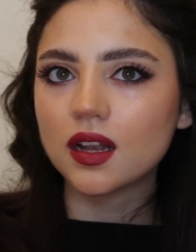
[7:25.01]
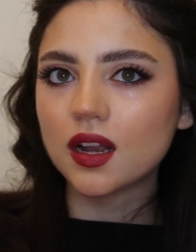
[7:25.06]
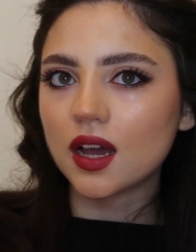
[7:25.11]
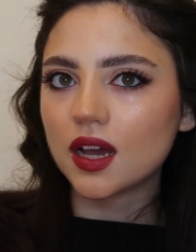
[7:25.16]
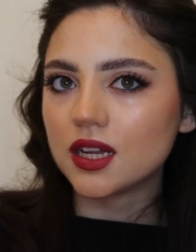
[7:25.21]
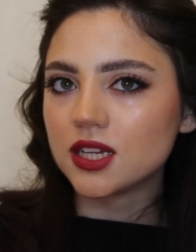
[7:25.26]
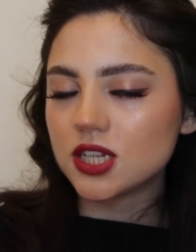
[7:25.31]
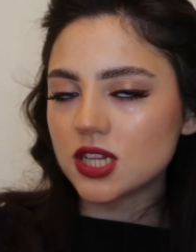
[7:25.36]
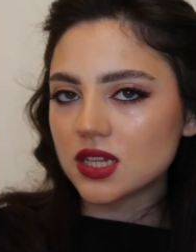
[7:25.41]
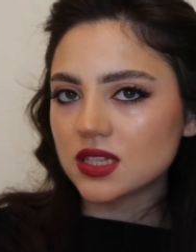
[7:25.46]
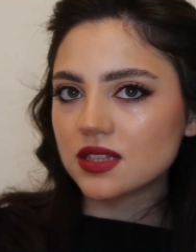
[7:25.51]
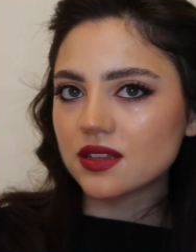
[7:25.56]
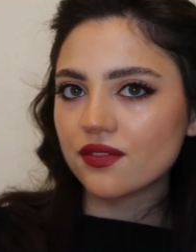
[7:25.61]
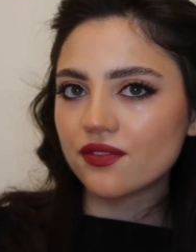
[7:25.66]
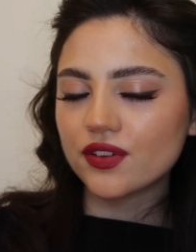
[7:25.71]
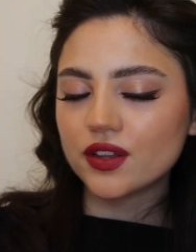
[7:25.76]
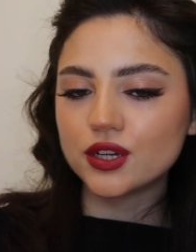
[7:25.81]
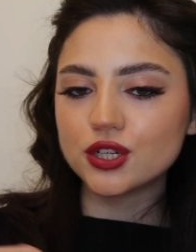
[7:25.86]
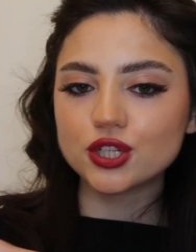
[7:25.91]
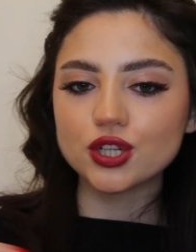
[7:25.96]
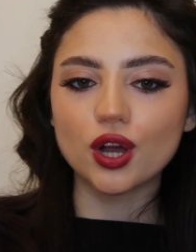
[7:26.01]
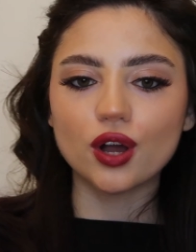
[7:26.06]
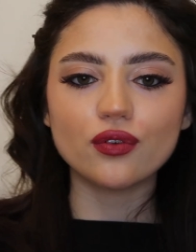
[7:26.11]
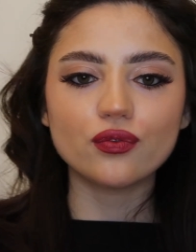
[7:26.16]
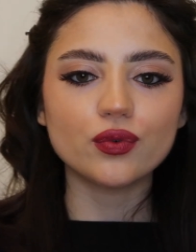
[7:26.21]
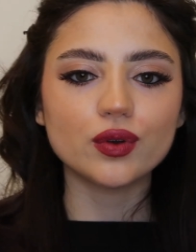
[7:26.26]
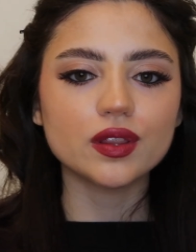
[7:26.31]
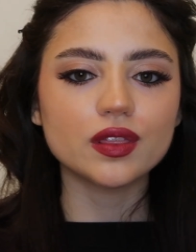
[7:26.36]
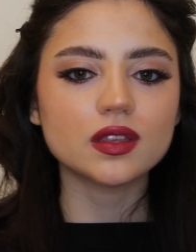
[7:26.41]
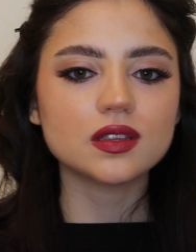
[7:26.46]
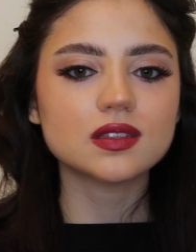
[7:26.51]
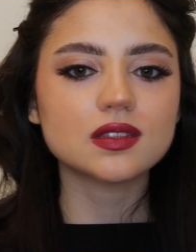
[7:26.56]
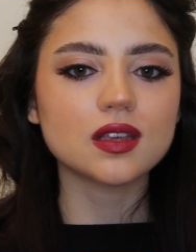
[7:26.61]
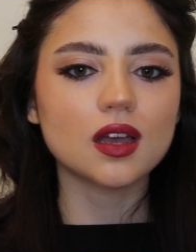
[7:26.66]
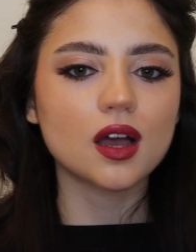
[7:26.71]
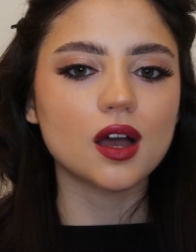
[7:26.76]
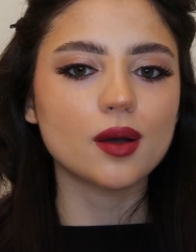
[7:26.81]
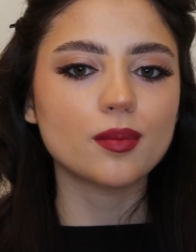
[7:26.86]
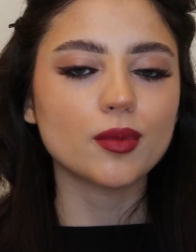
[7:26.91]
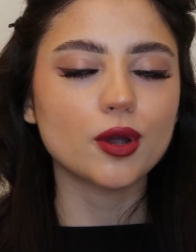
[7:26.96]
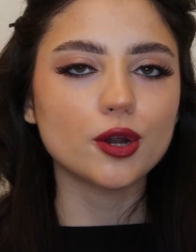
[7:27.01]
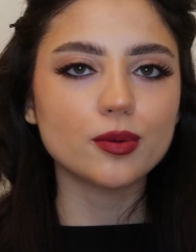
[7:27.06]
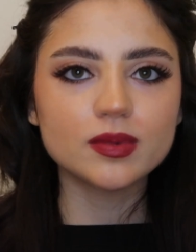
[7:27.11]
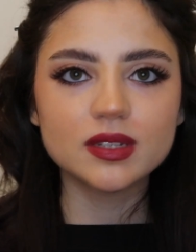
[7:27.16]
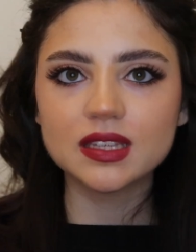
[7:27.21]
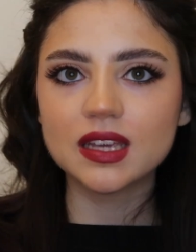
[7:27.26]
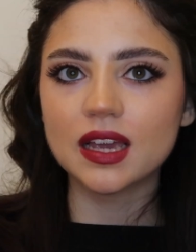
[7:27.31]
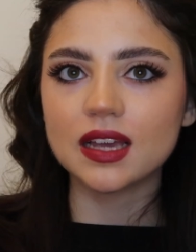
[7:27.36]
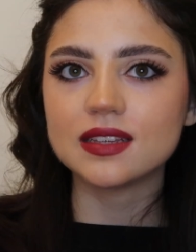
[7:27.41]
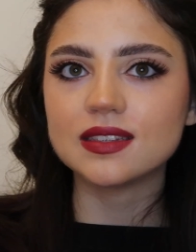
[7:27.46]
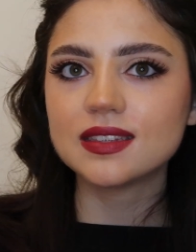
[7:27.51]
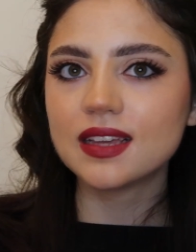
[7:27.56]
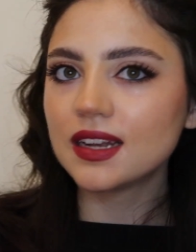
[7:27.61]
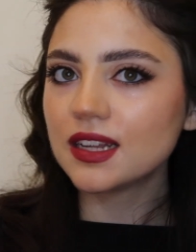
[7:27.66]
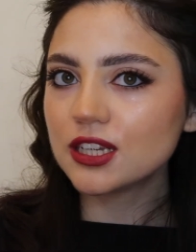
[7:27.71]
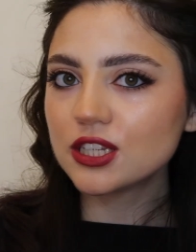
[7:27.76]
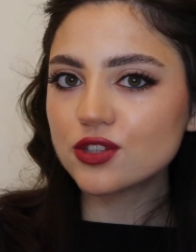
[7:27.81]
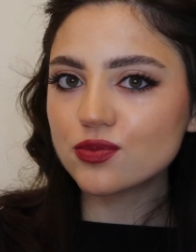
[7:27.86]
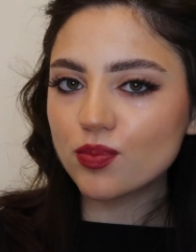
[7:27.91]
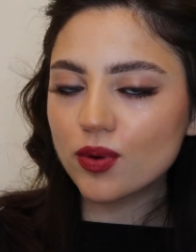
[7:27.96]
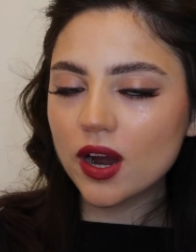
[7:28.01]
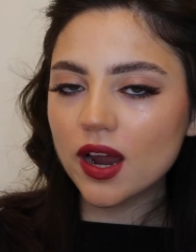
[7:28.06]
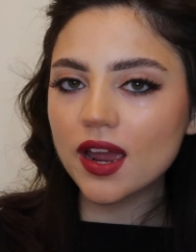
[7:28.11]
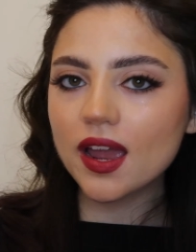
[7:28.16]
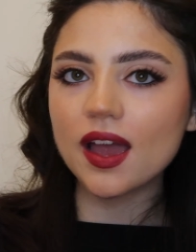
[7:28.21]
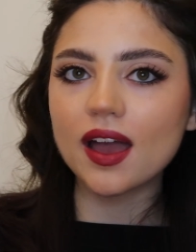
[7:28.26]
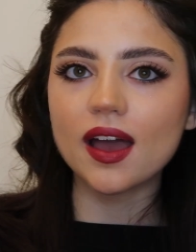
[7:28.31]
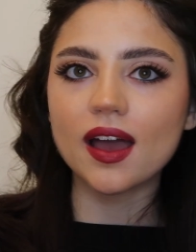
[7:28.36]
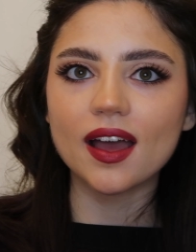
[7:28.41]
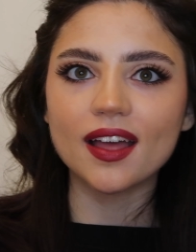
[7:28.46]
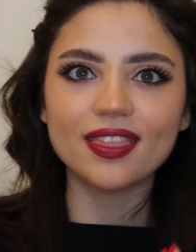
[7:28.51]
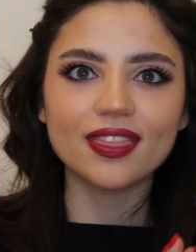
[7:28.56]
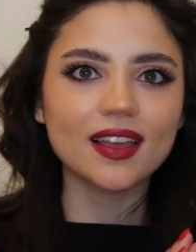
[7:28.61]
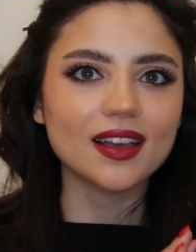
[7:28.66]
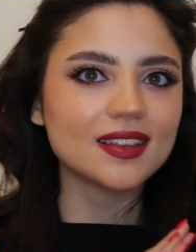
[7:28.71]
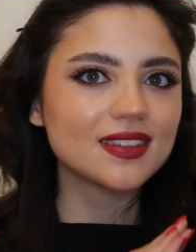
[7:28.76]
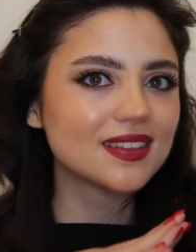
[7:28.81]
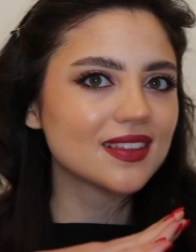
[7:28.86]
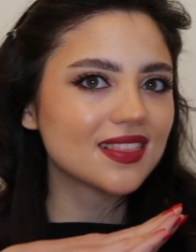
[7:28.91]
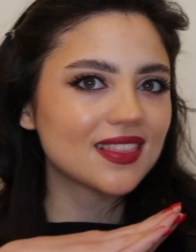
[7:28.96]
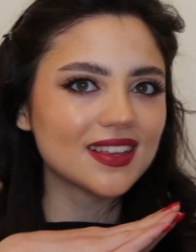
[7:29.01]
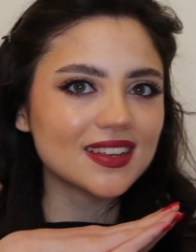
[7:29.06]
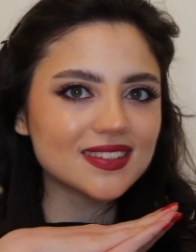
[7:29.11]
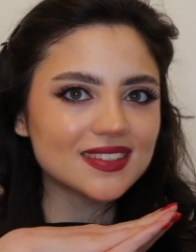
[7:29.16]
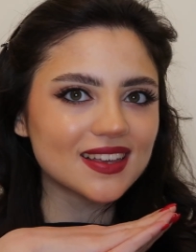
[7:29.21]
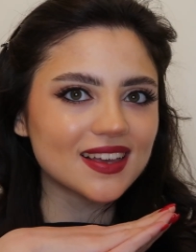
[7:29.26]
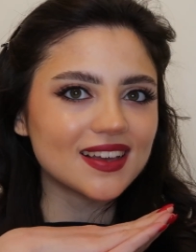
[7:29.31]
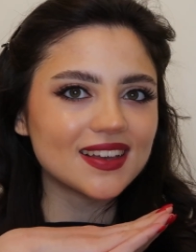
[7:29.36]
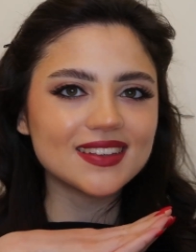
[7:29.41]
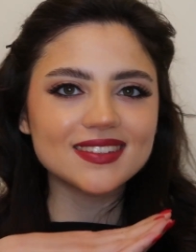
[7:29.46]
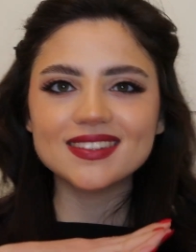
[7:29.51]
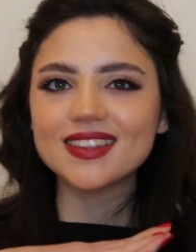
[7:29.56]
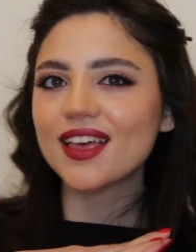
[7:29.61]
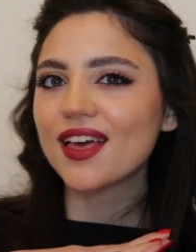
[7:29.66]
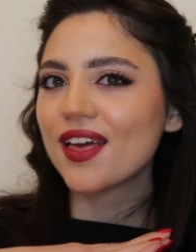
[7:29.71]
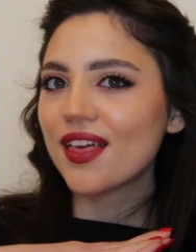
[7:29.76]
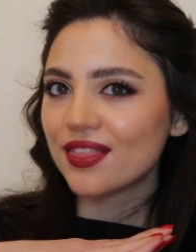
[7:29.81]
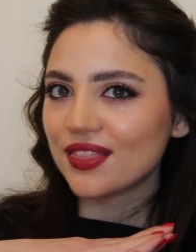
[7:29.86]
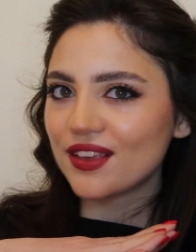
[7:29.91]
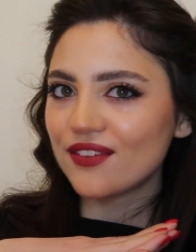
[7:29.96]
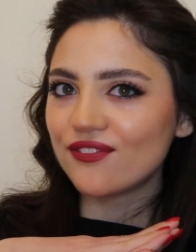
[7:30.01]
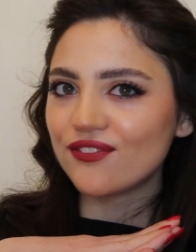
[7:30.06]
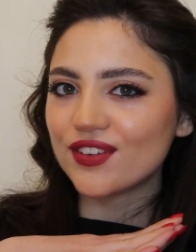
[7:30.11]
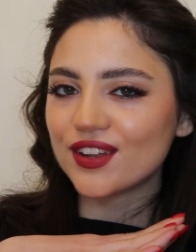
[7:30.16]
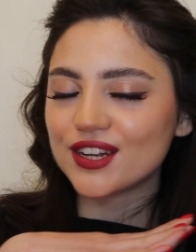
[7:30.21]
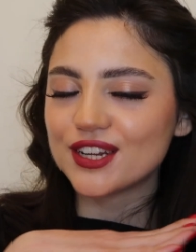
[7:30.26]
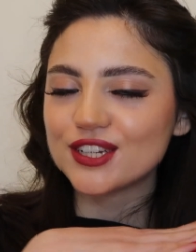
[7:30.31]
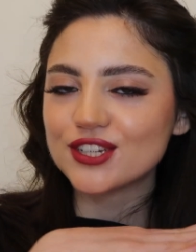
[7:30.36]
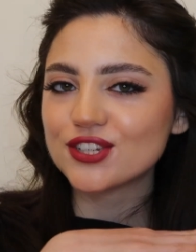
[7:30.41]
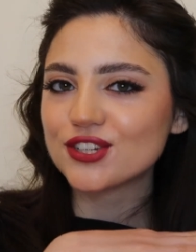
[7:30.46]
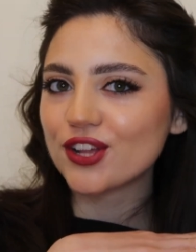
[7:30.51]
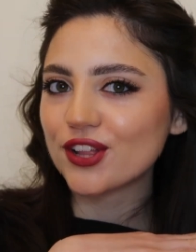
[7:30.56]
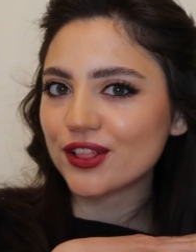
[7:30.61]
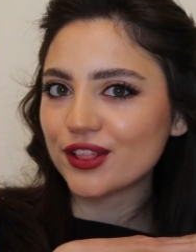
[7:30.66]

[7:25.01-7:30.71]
Then I just finished off with some Urban Decay setting spray, and this is the finished